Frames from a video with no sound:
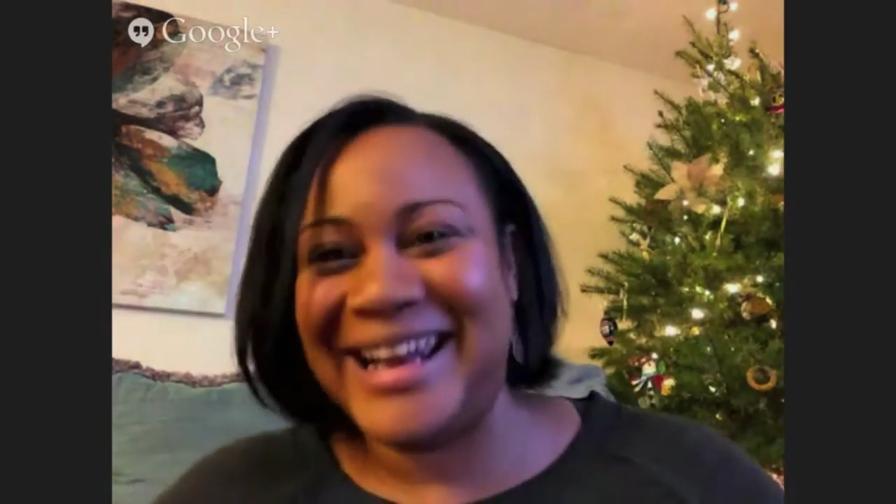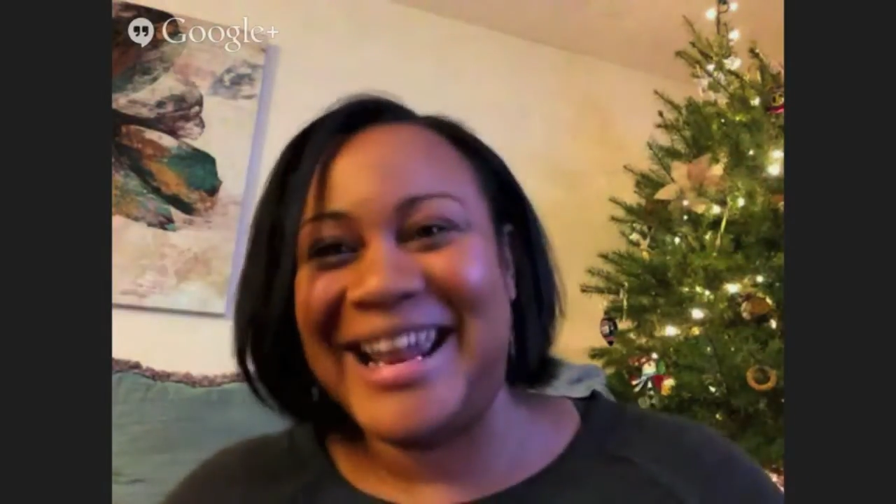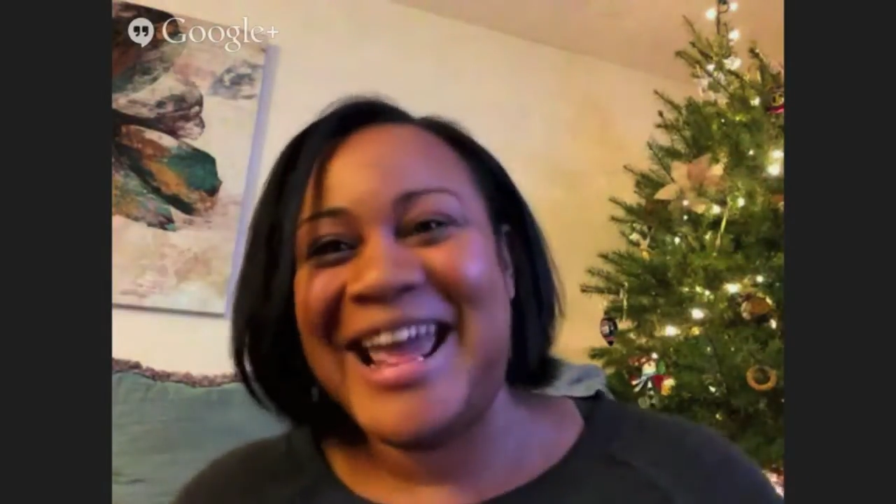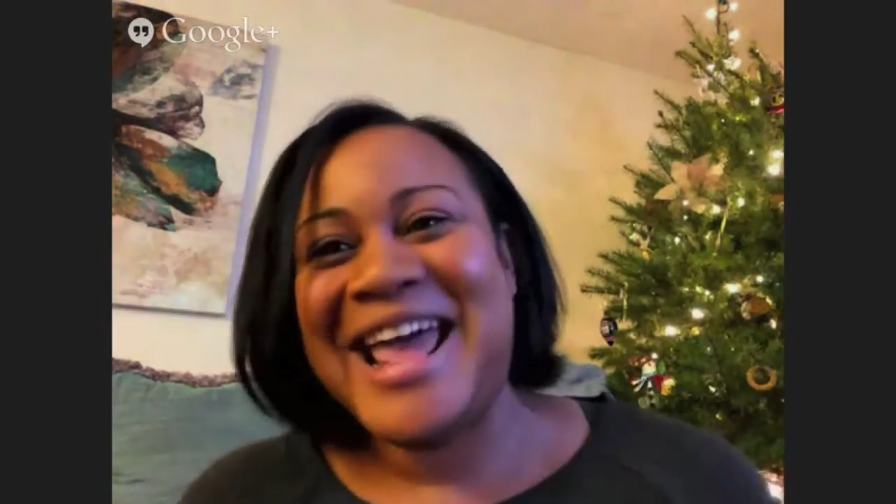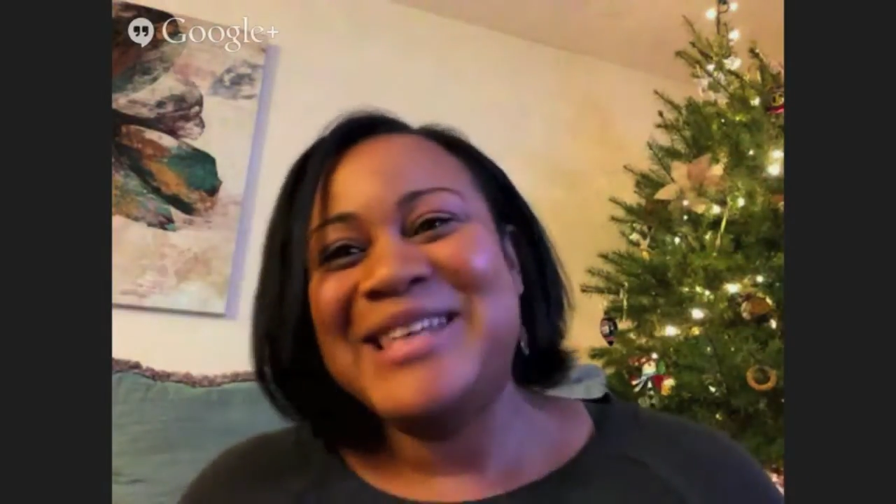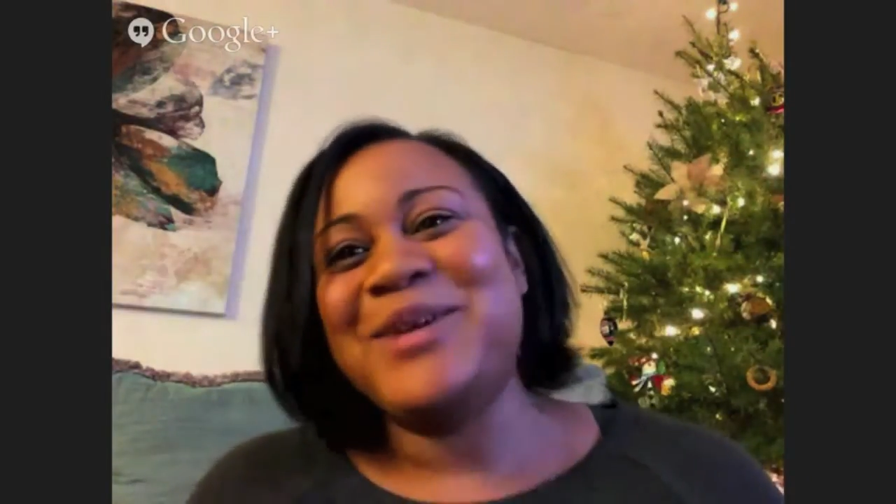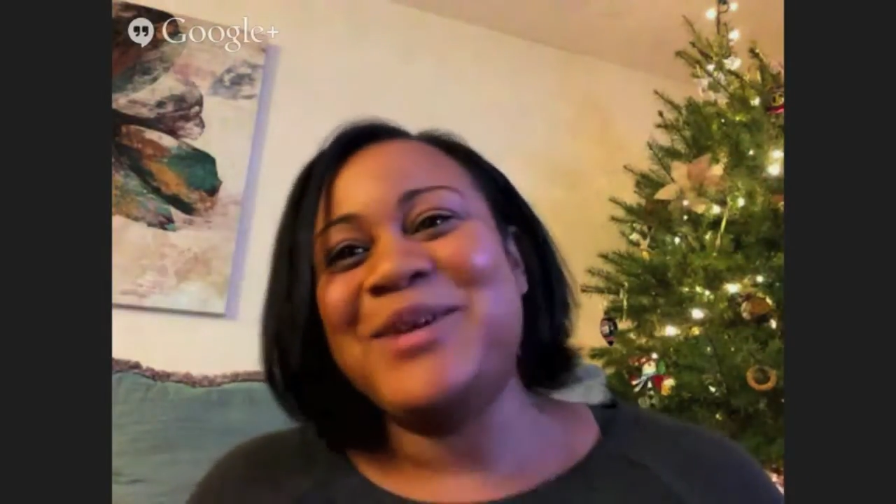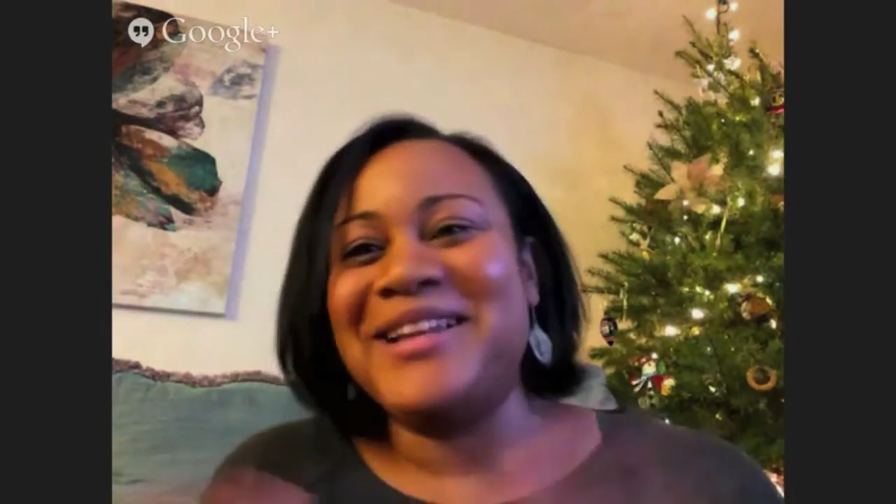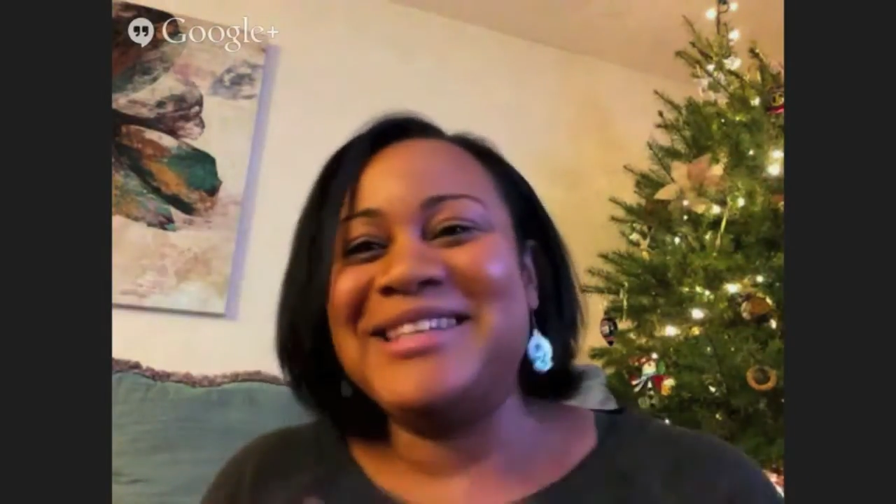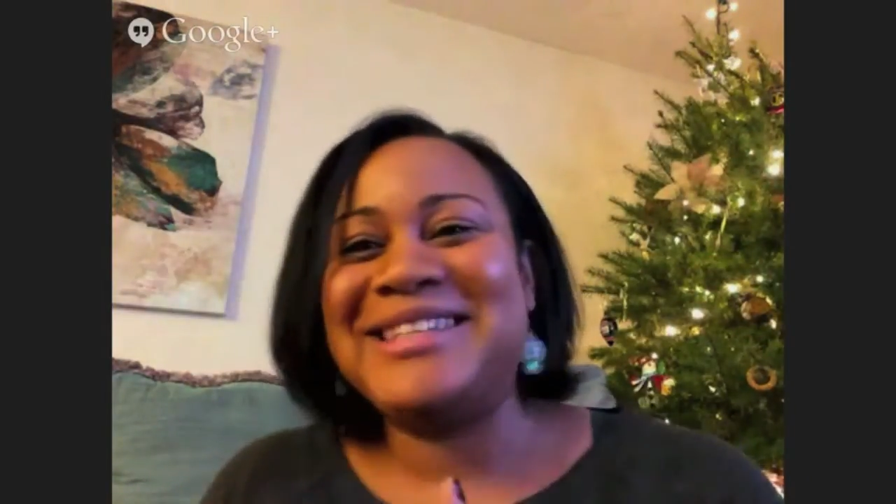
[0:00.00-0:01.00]
And
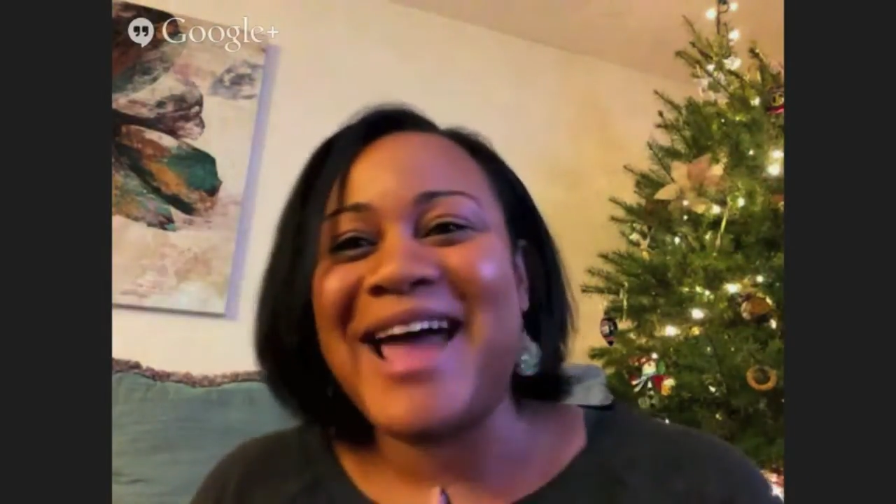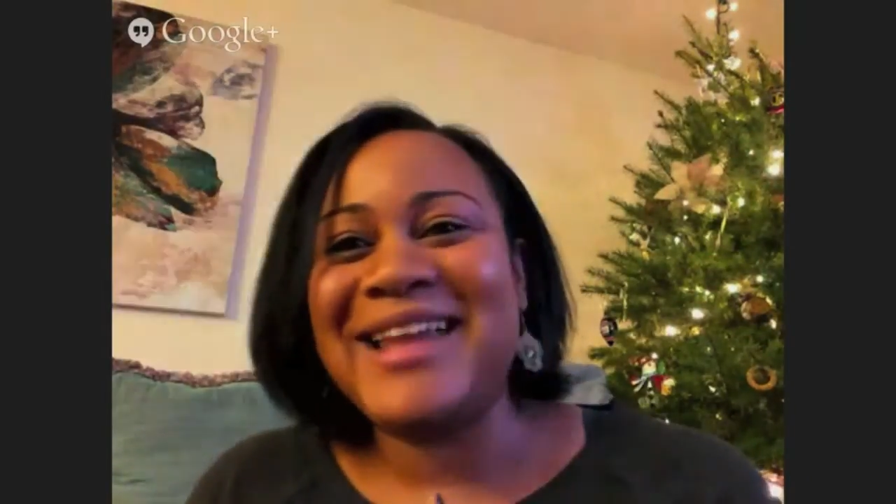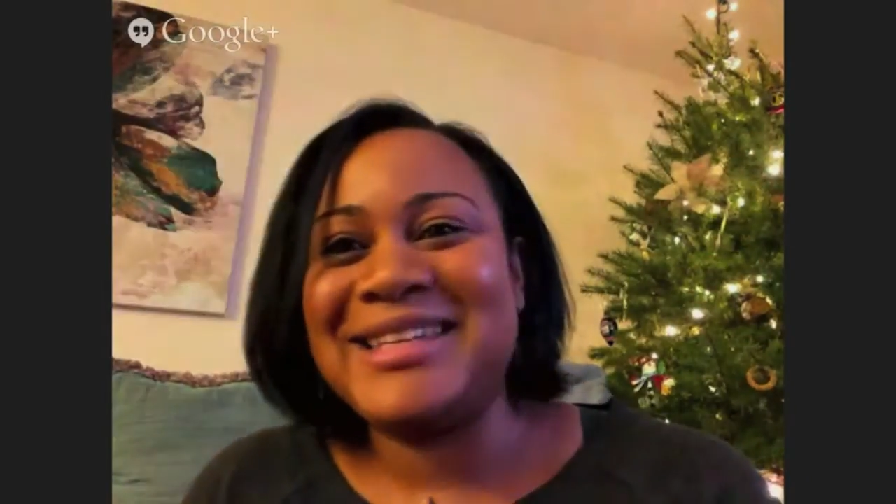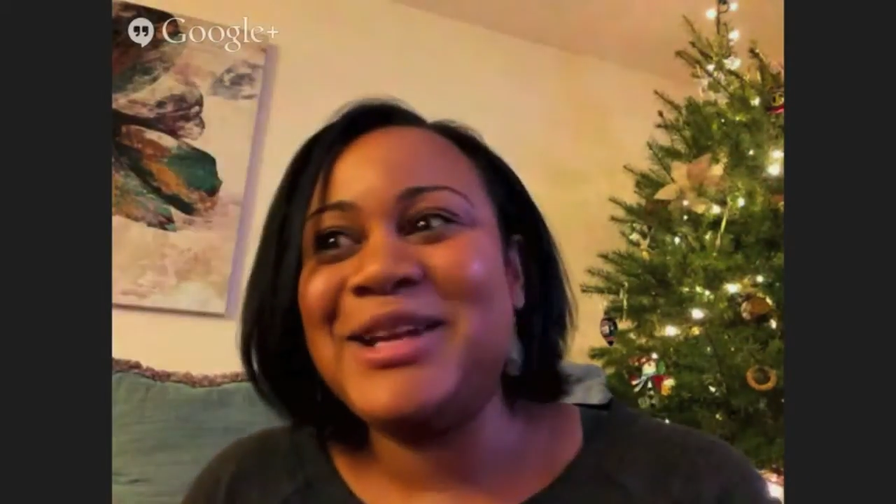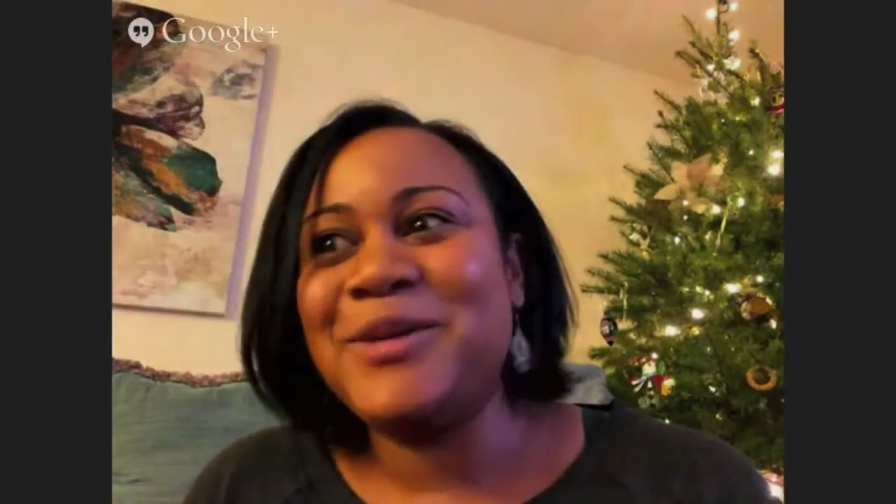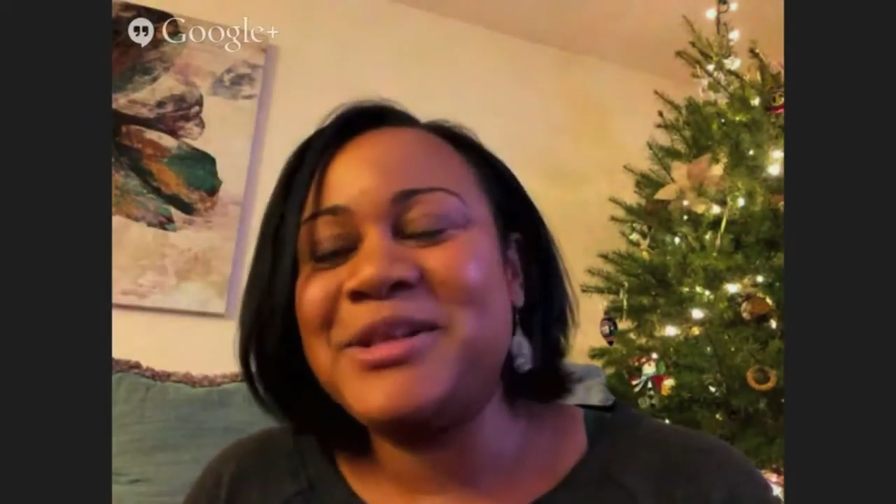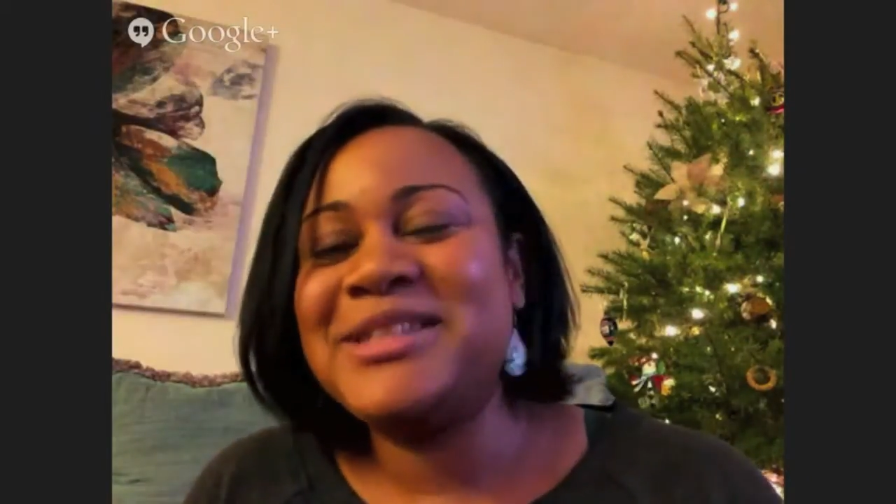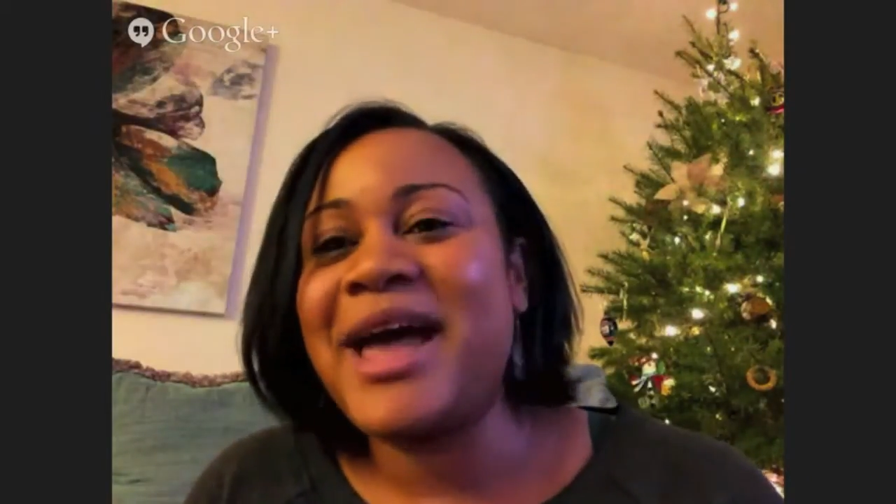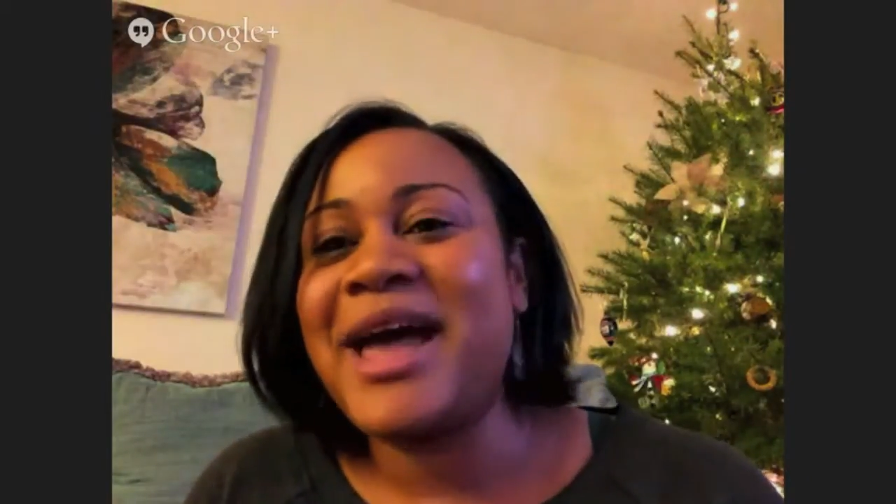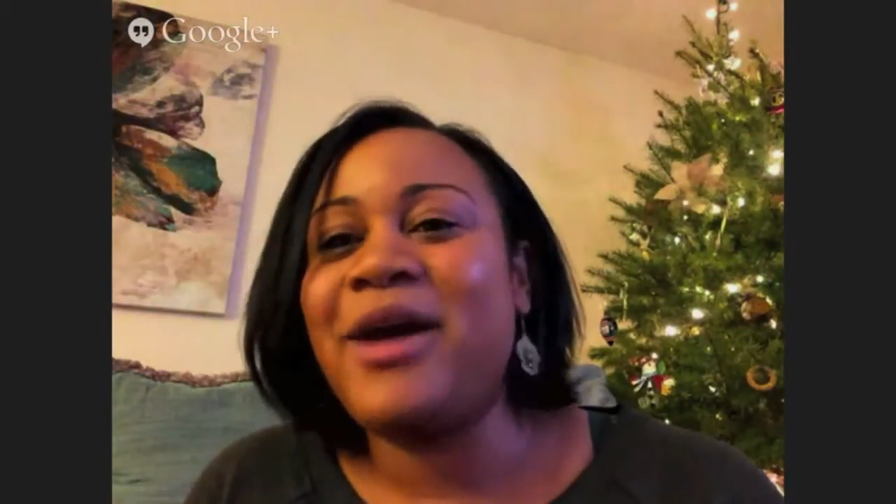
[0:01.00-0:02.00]
so on set, Tina
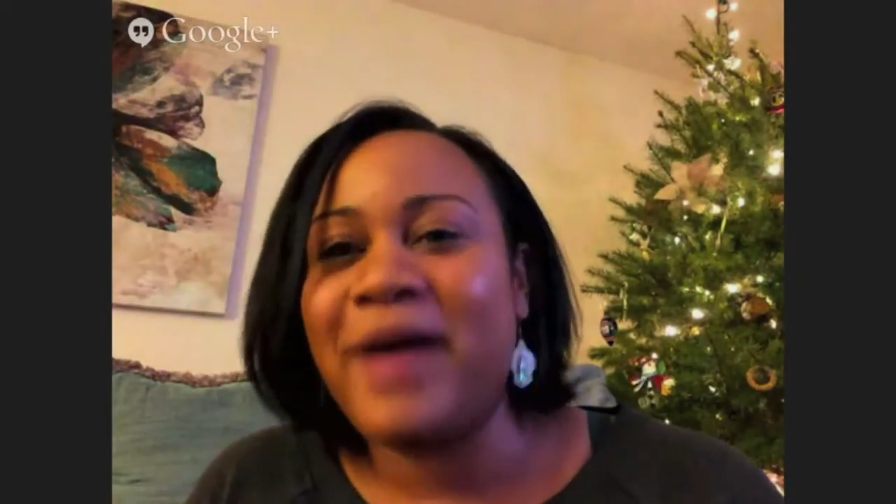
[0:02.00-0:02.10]
would say,